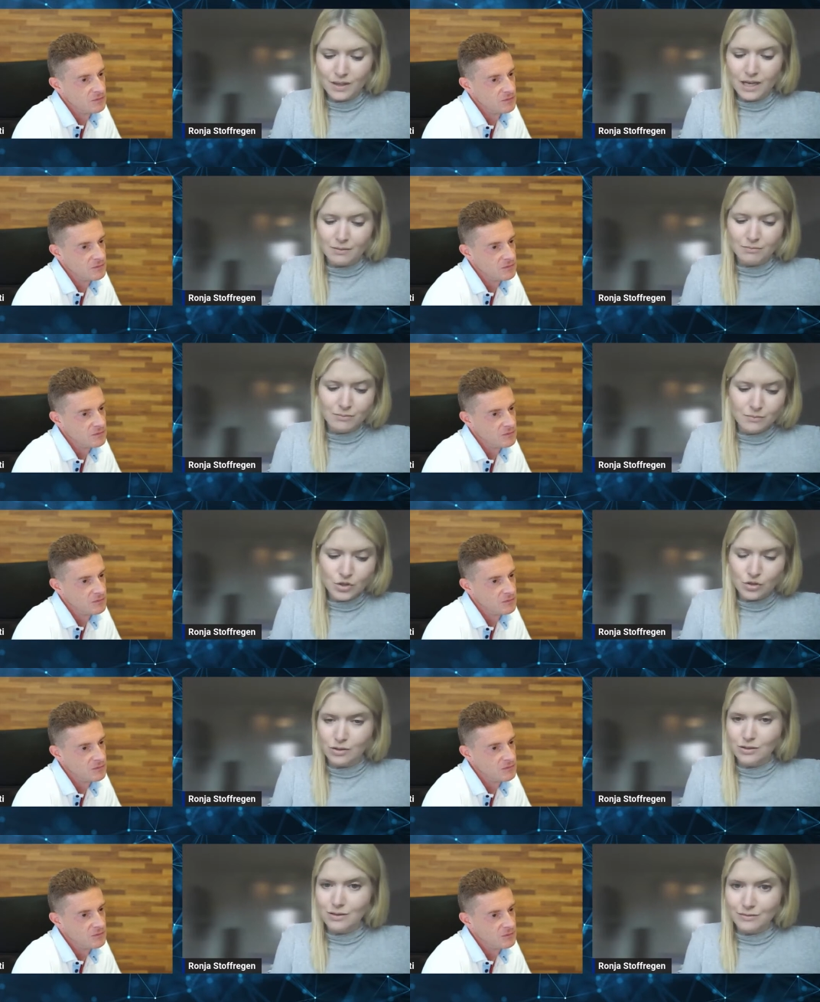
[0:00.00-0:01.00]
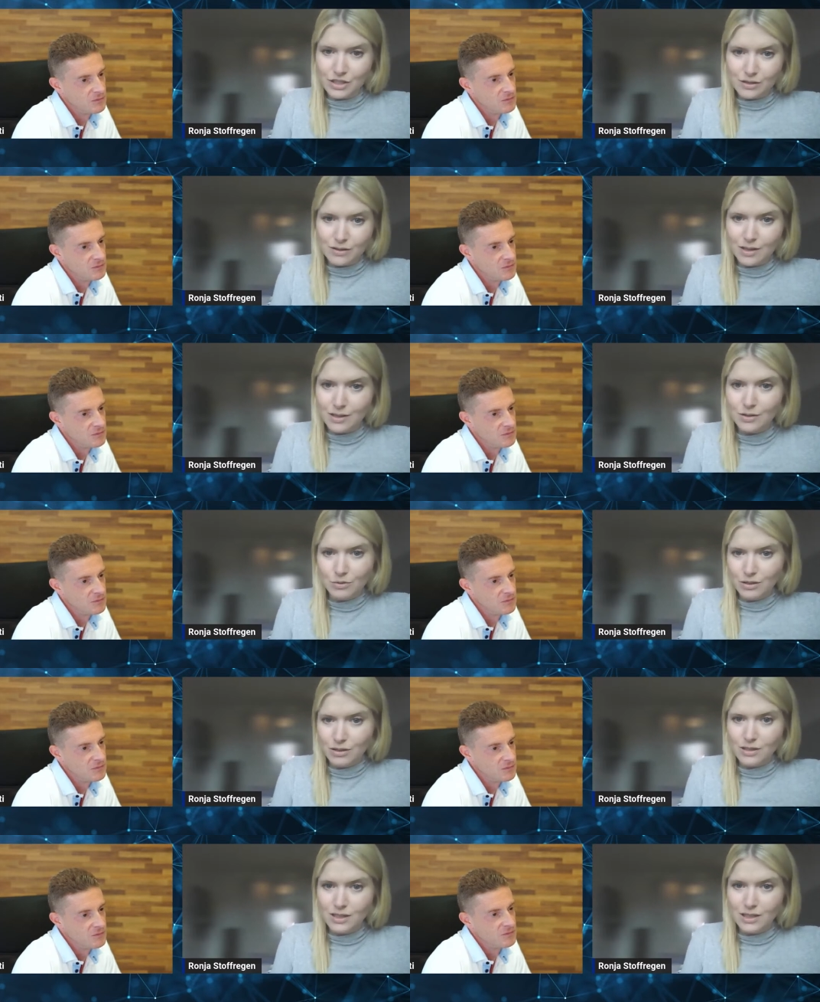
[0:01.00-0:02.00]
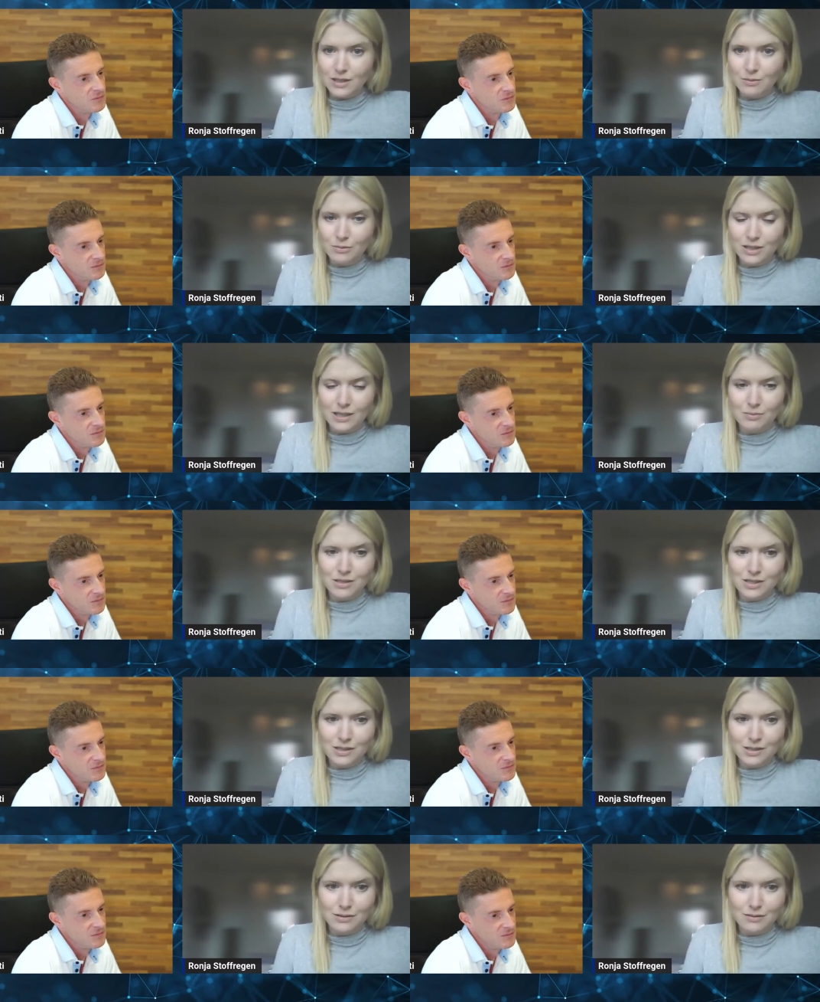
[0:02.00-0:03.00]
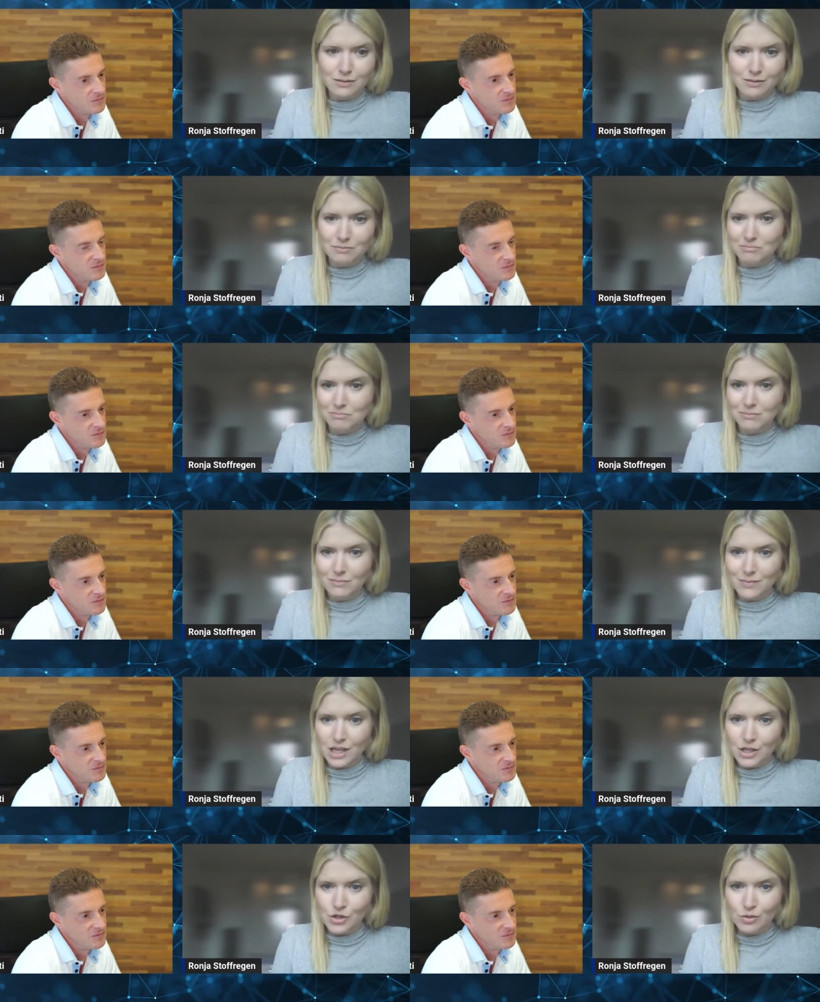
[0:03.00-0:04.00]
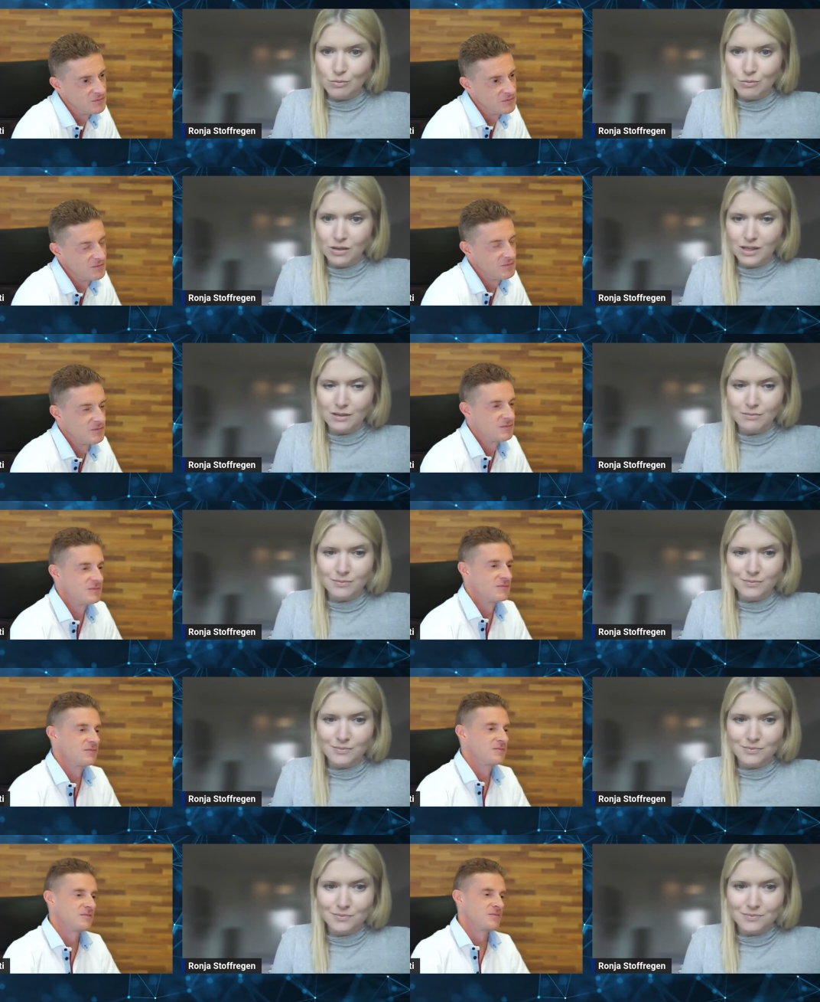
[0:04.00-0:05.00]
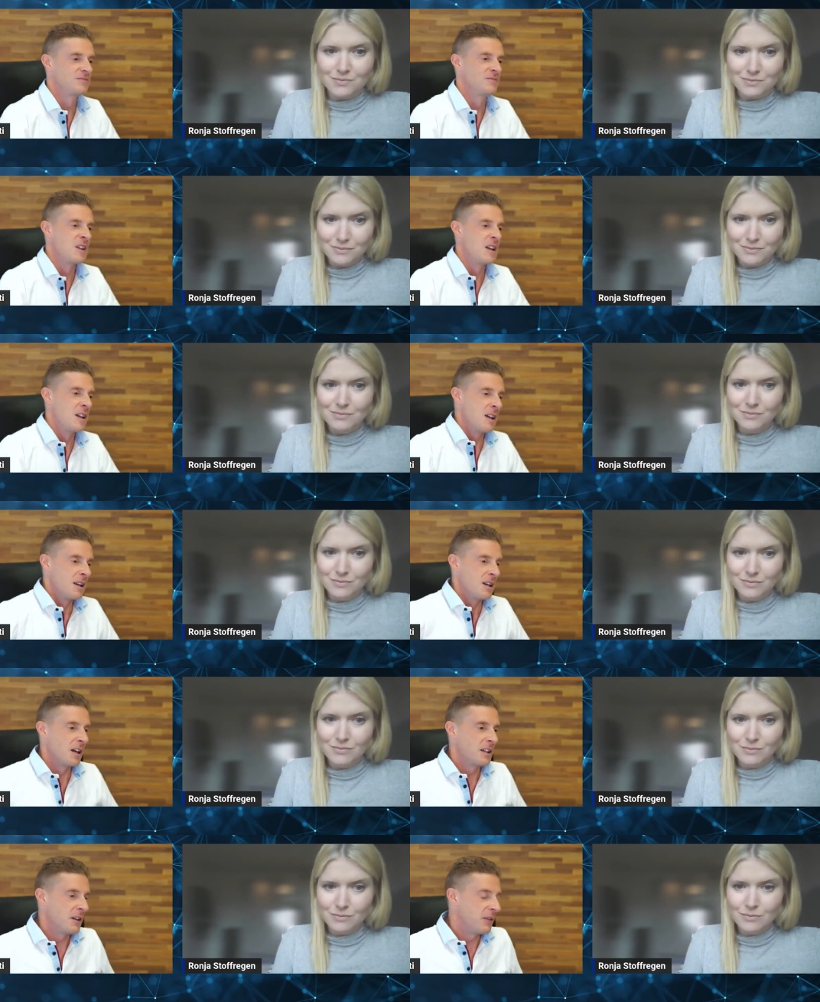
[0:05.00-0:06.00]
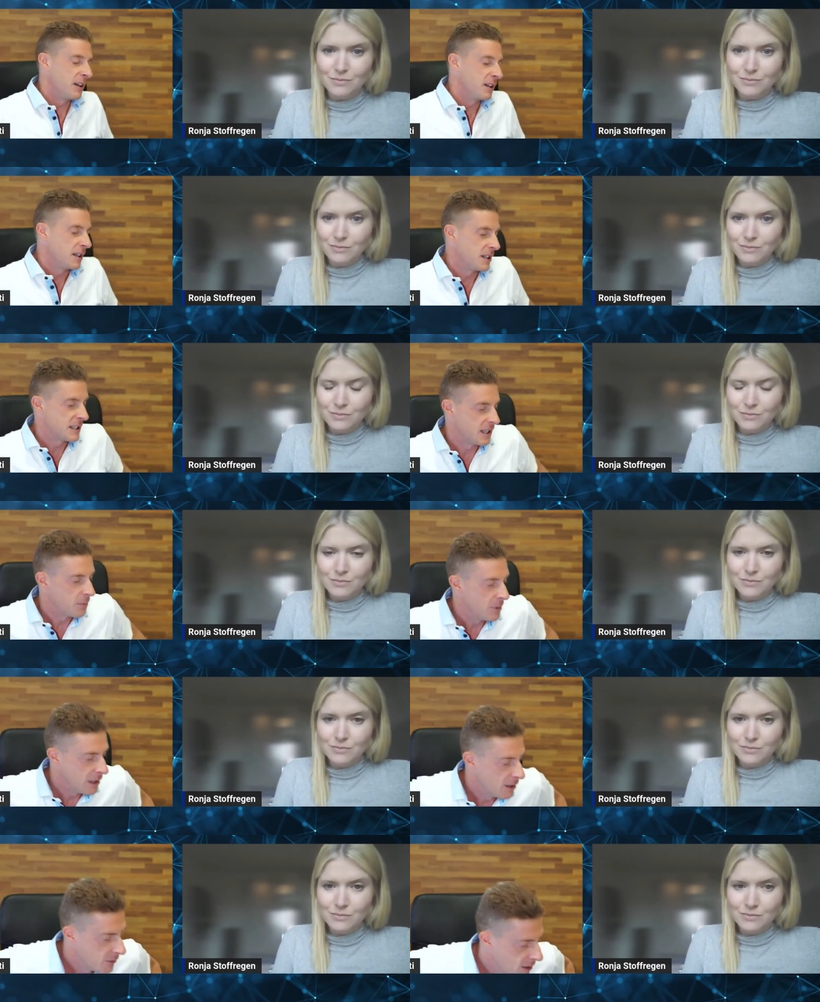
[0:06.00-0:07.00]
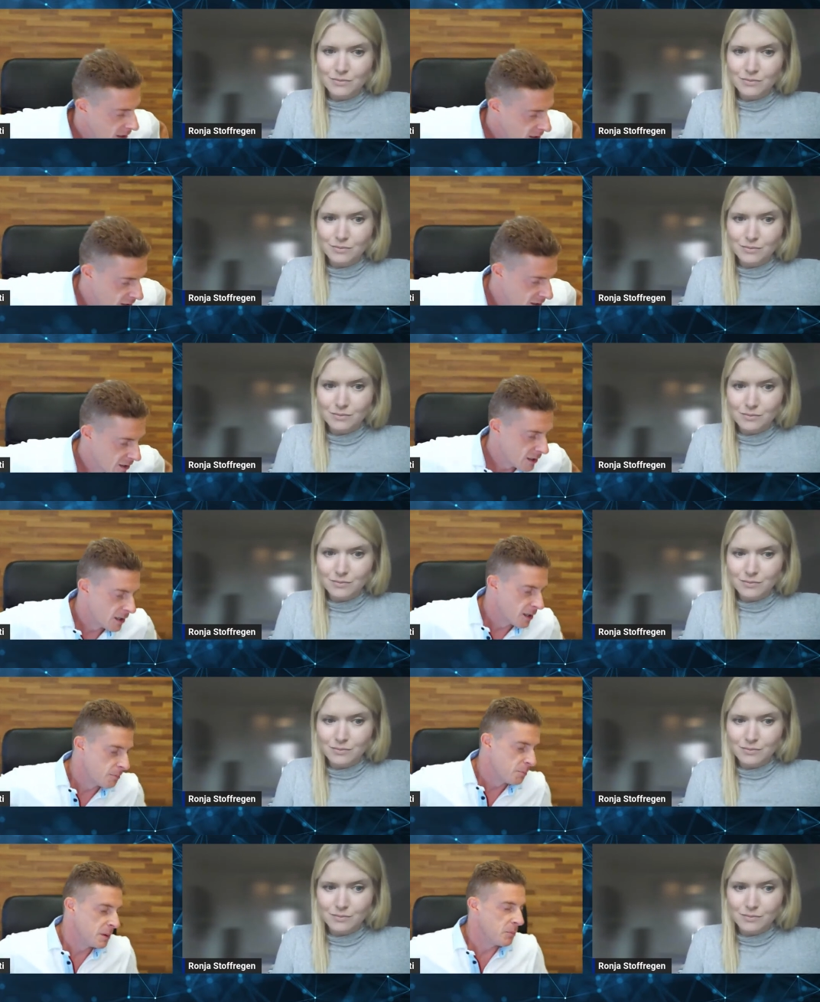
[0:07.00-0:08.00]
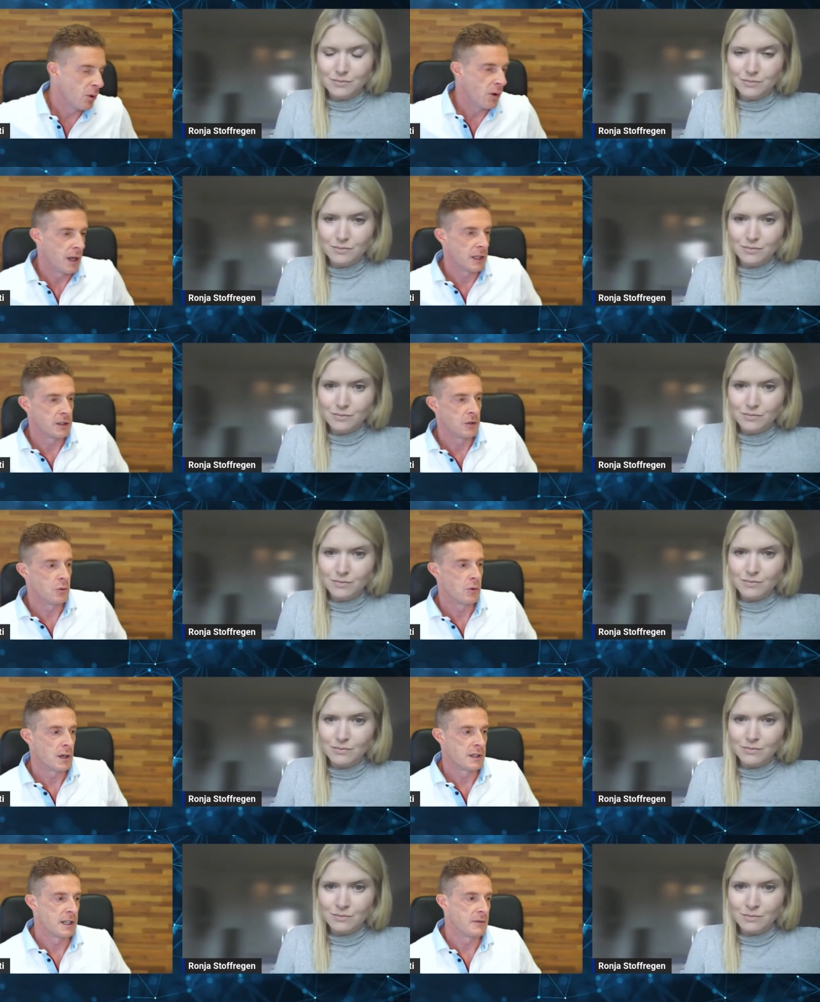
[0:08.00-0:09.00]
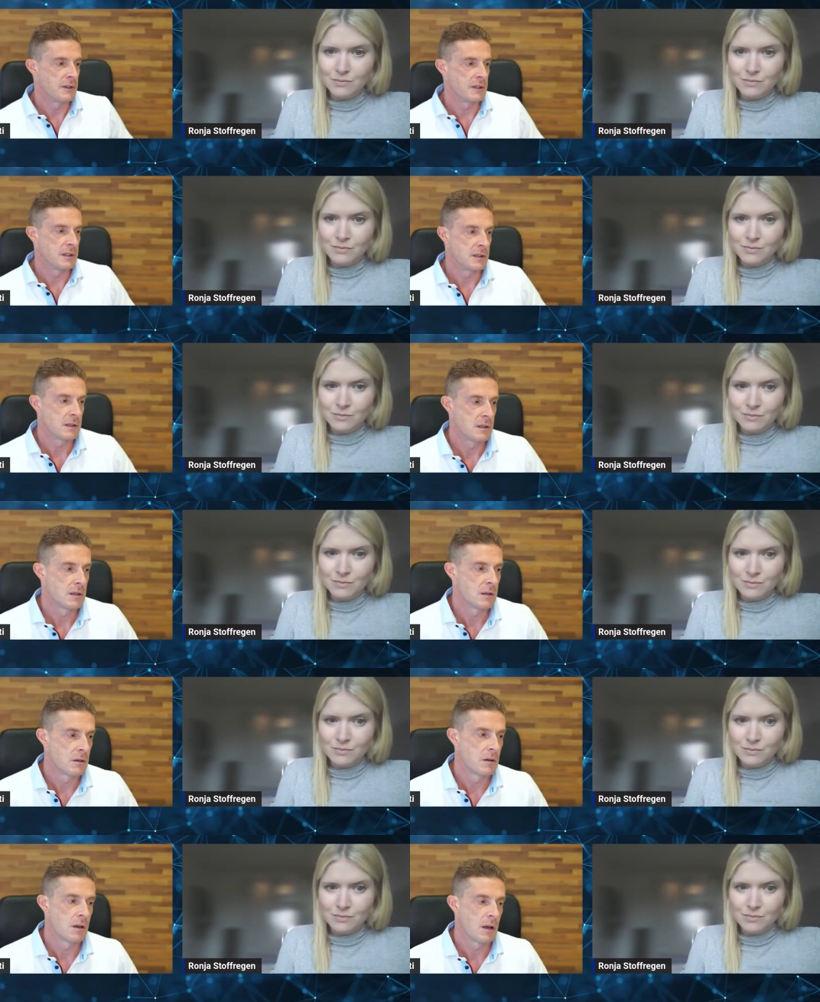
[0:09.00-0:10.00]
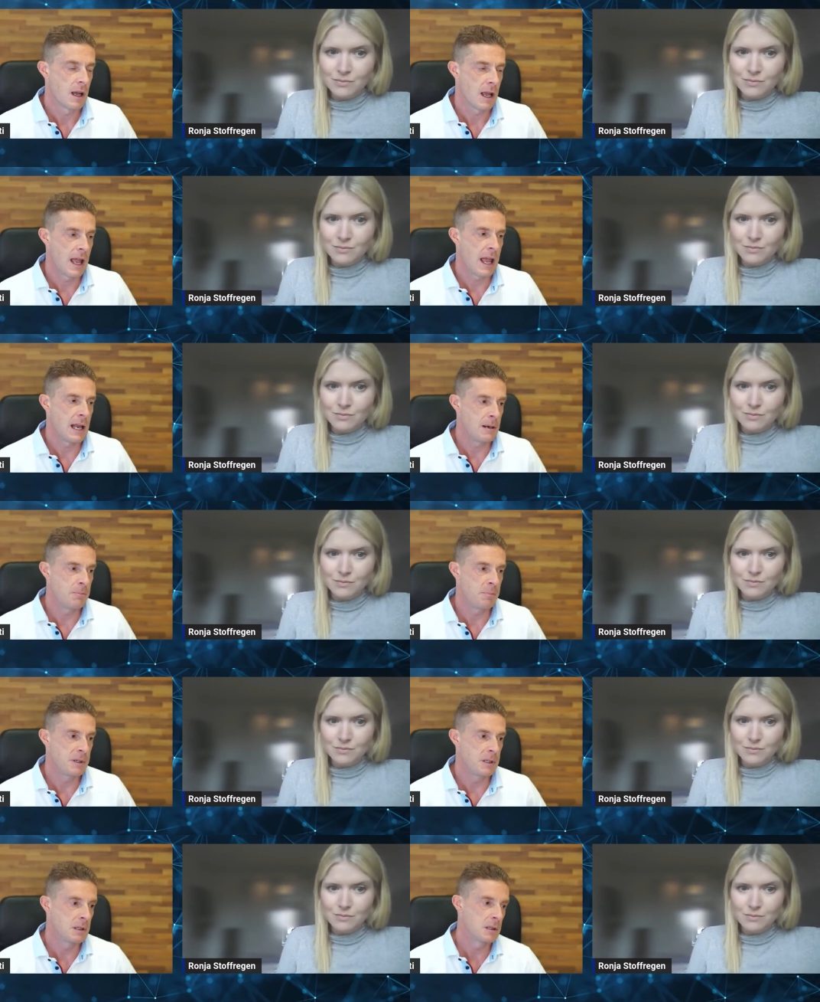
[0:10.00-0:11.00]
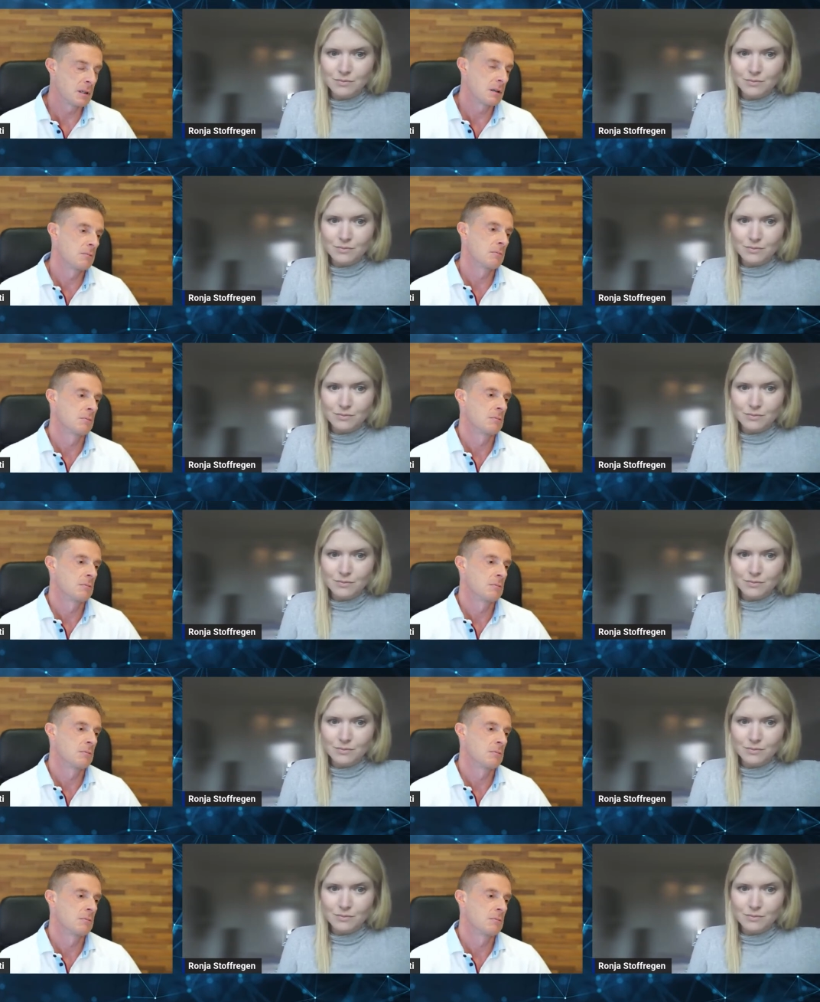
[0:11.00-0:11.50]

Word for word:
Speaker 1: yeah join the venture client community and we're happy to get you onboarded.
Speaker 2: Oh, definitely yes. I believe that uh, people like you are definitely helping